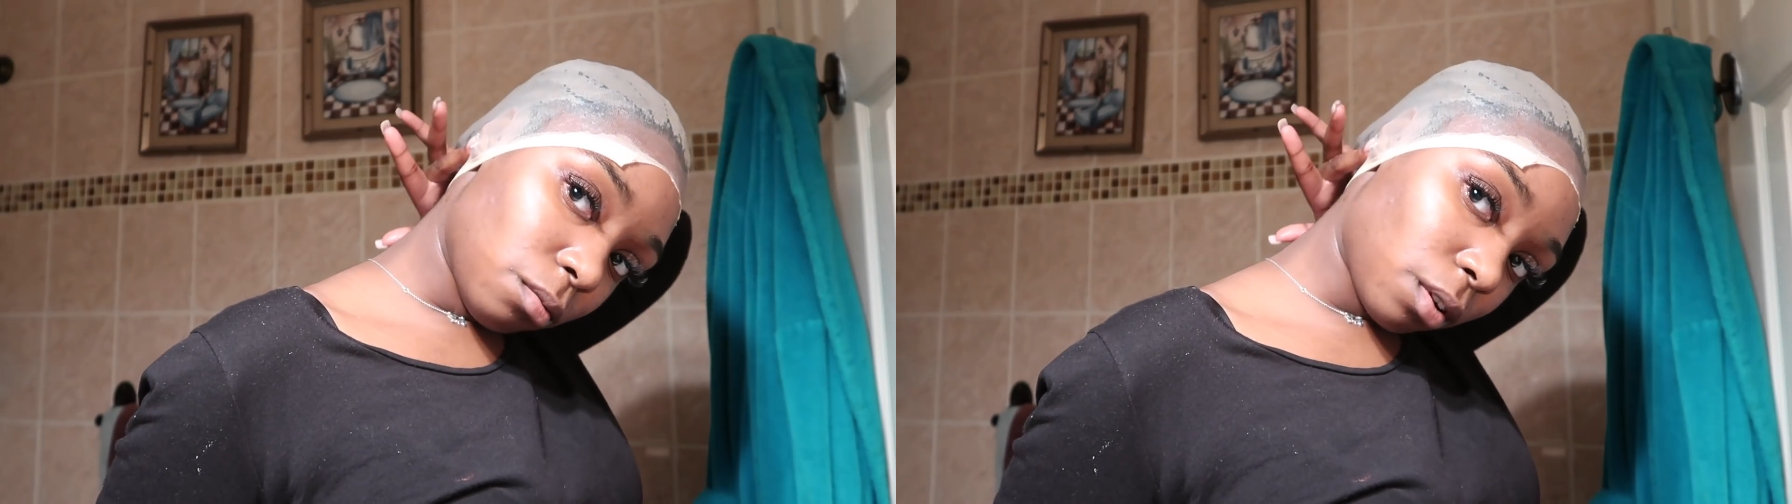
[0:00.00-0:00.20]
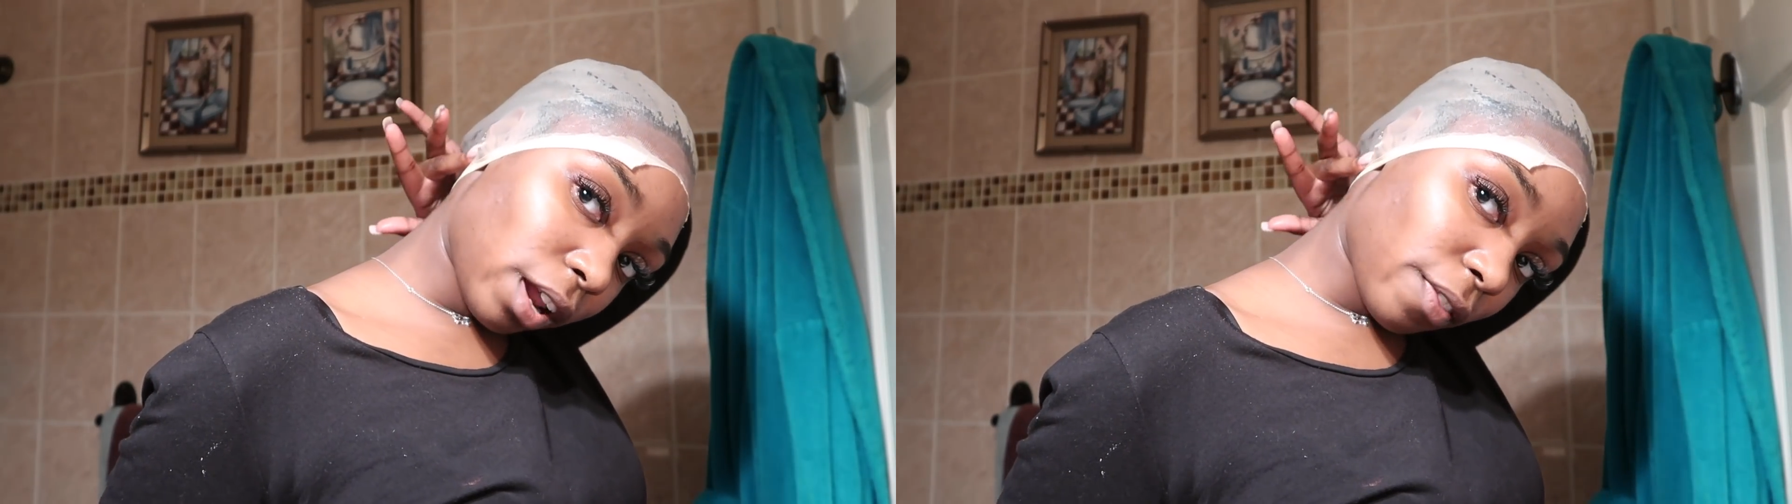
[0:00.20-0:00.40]

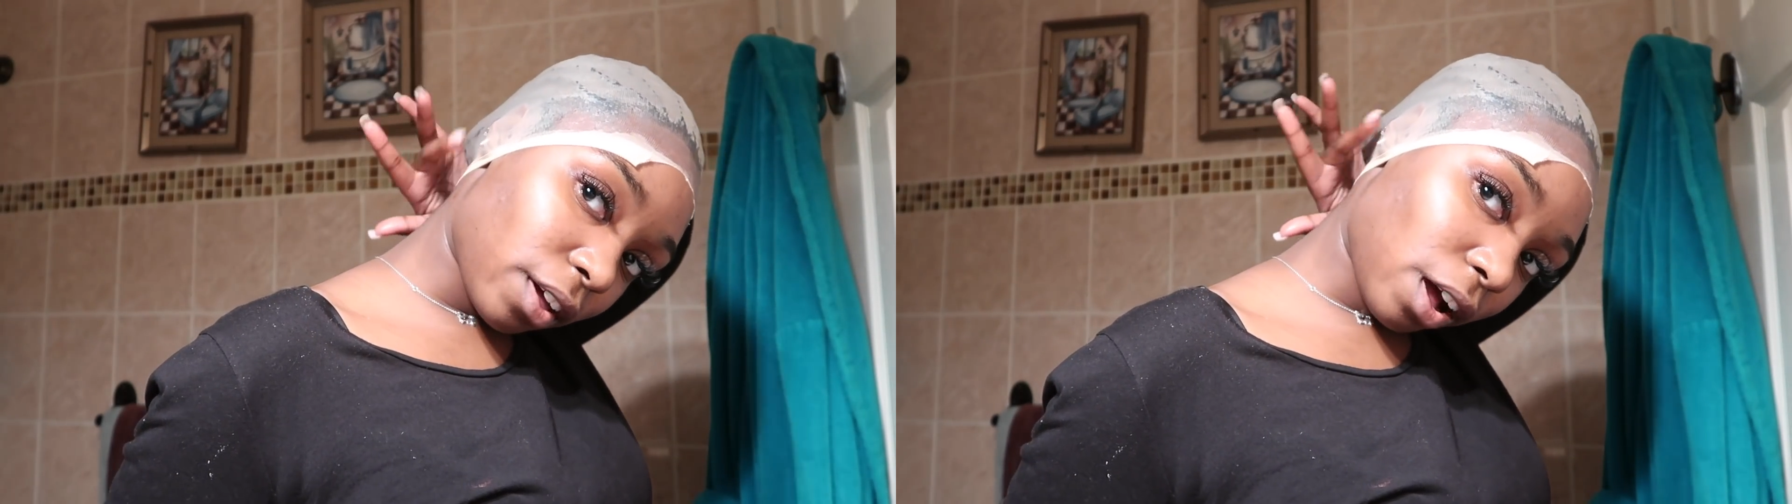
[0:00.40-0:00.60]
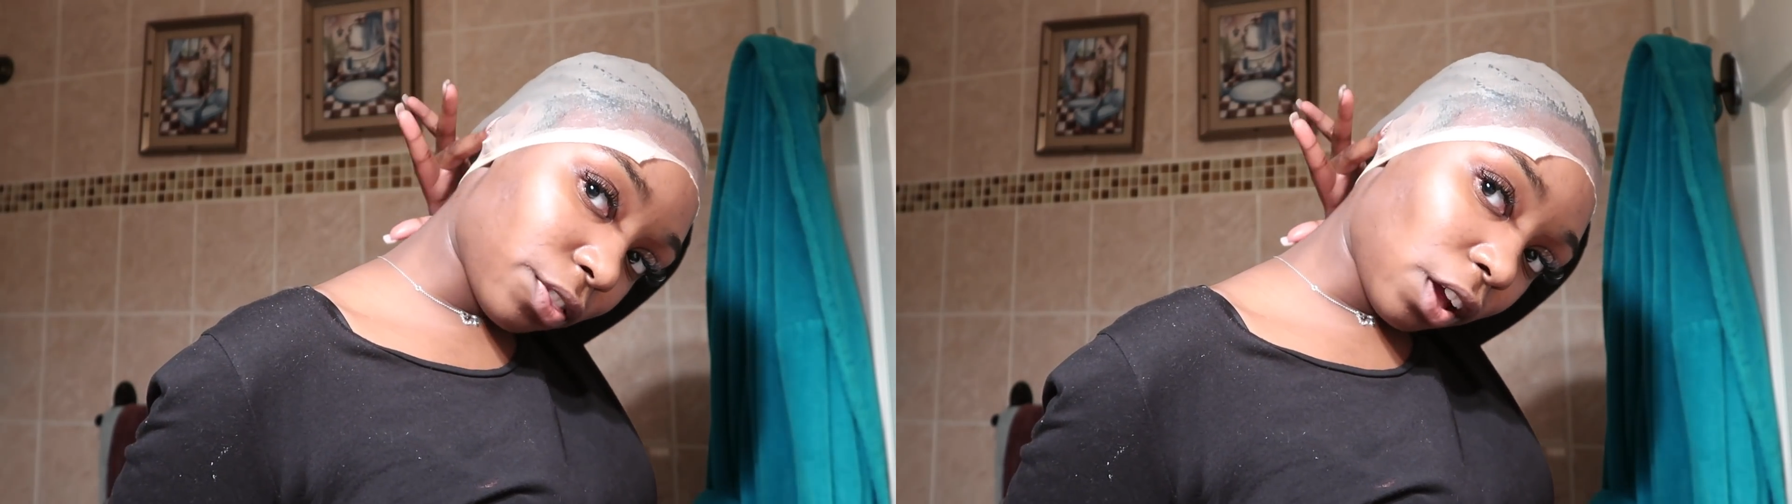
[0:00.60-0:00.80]
we're gonna have
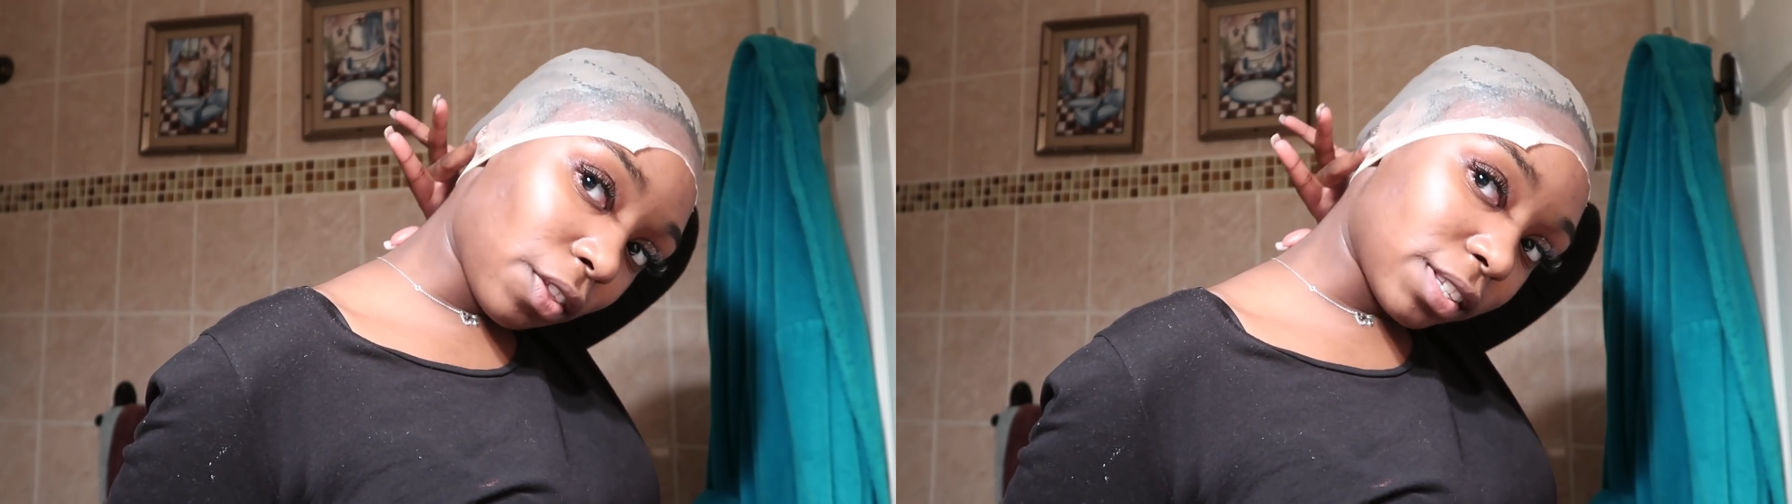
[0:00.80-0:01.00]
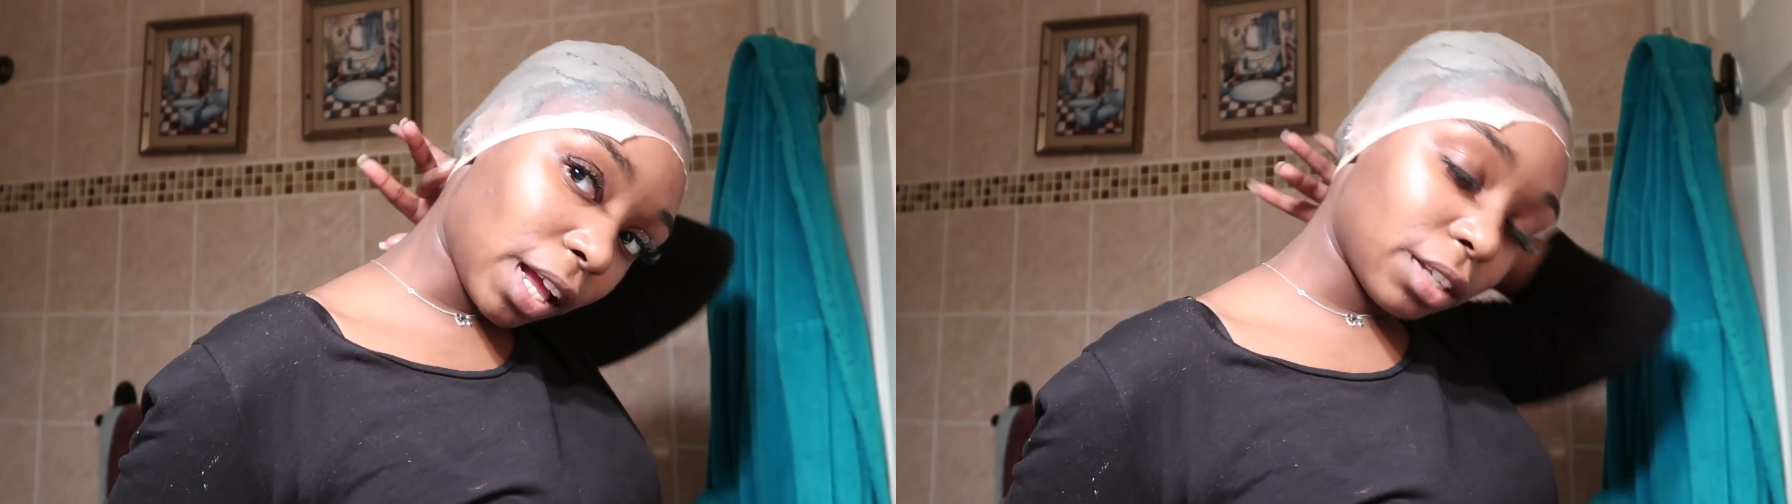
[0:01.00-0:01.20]
to cut the
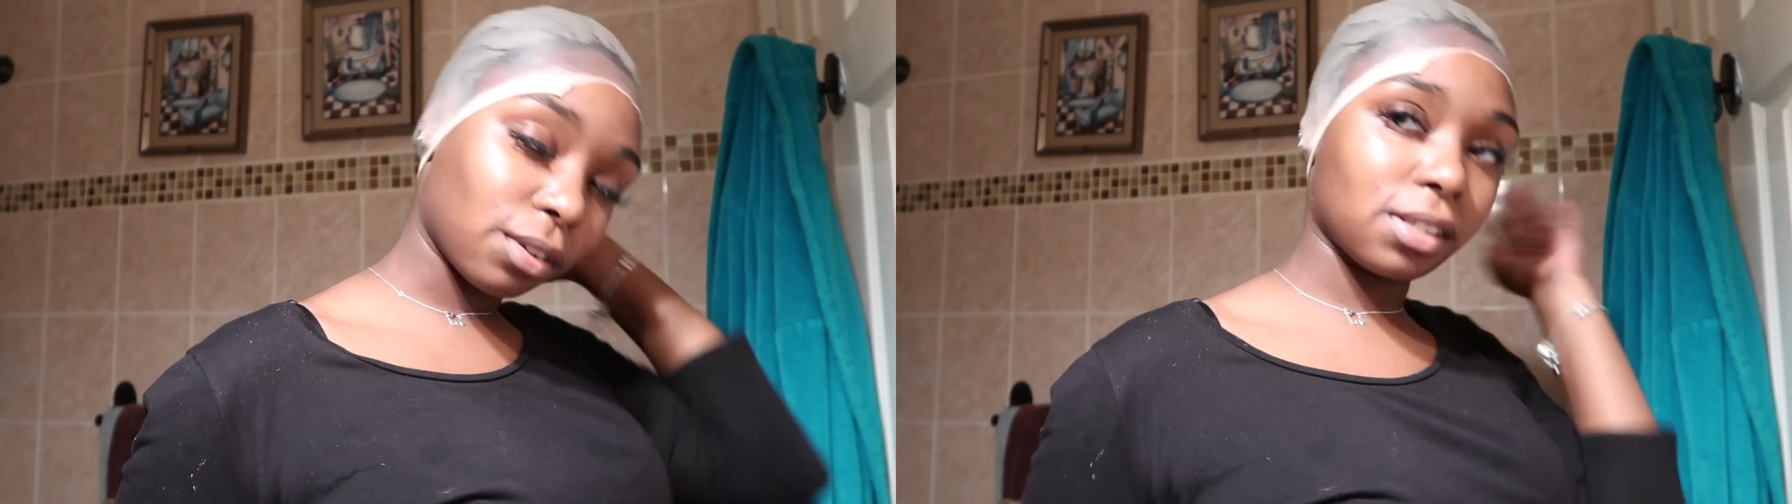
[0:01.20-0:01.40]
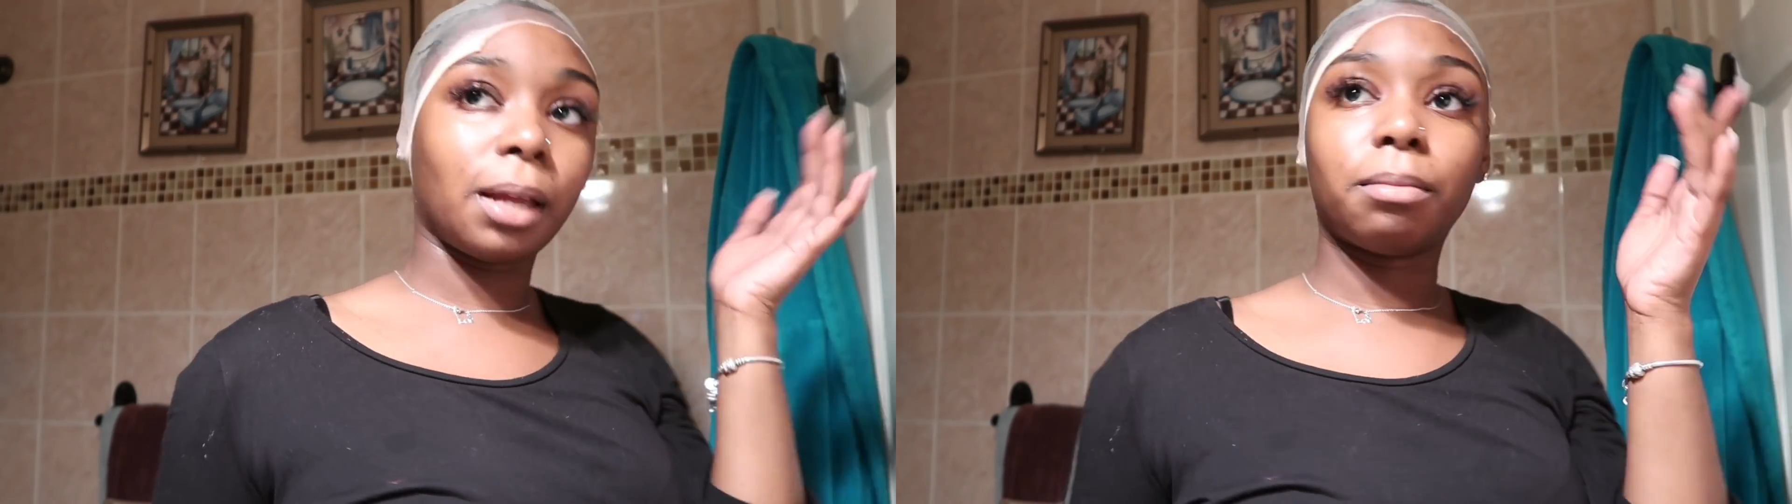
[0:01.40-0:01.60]
other side and
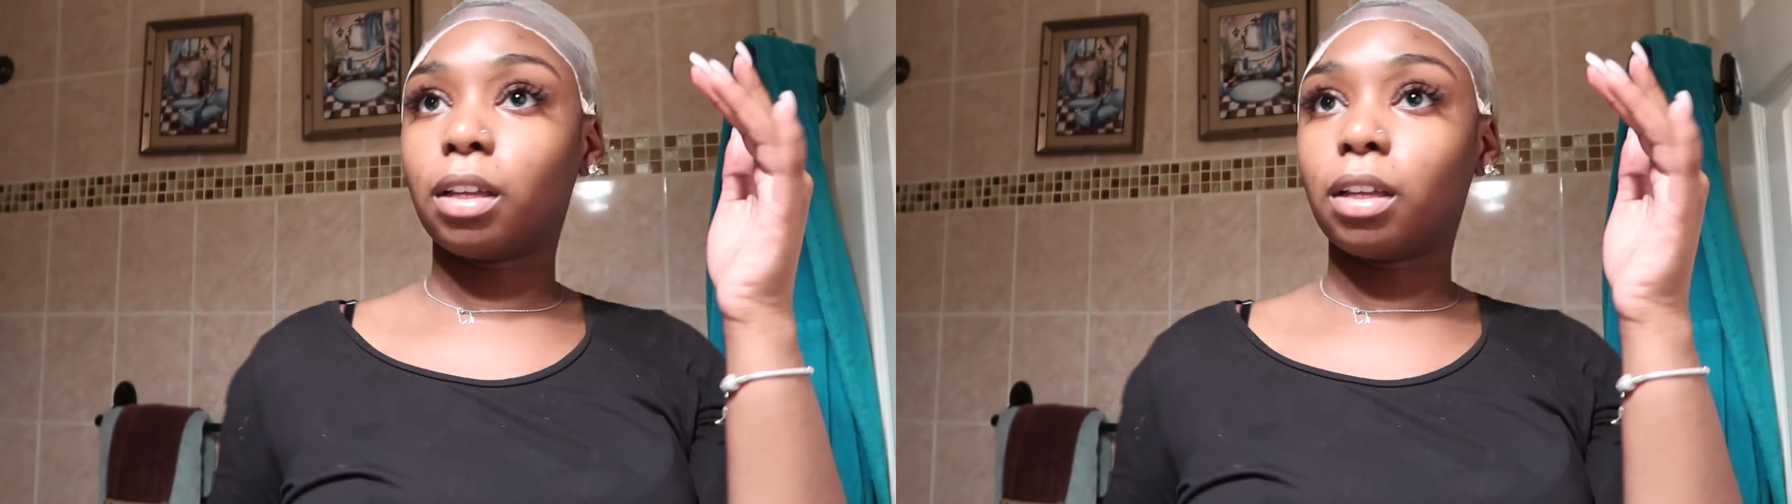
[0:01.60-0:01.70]
do the same